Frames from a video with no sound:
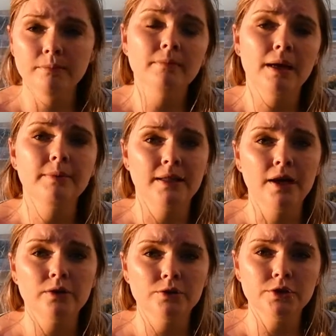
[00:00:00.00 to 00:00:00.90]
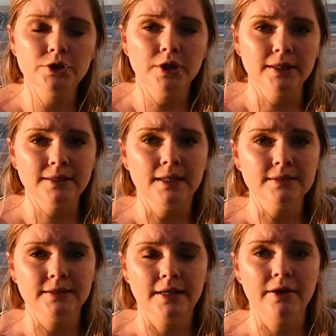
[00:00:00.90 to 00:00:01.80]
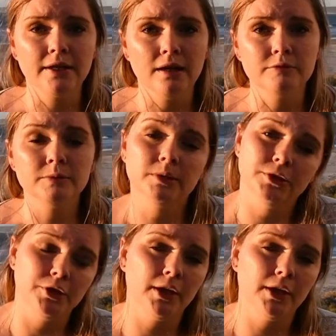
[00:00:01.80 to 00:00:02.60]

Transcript: Maybe they're also showing signs that they're uncomfortable and you